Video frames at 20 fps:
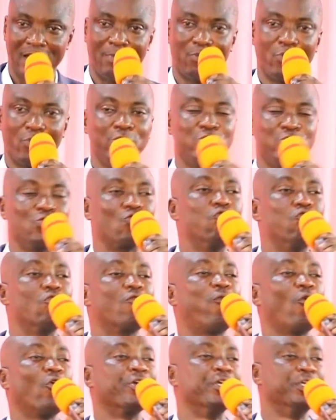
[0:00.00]
I'm going to
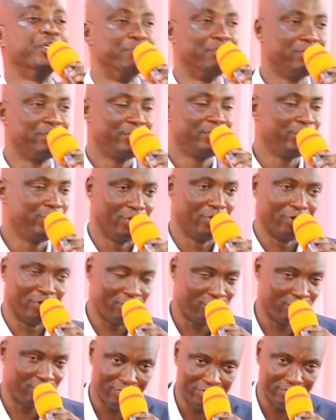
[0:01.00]
cook for him.
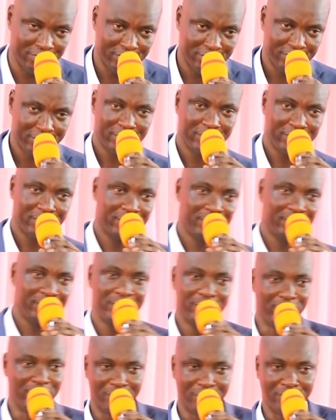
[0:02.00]
No.
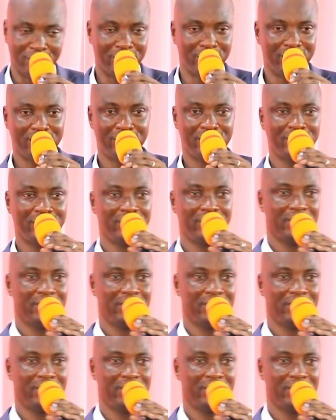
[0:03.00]
No.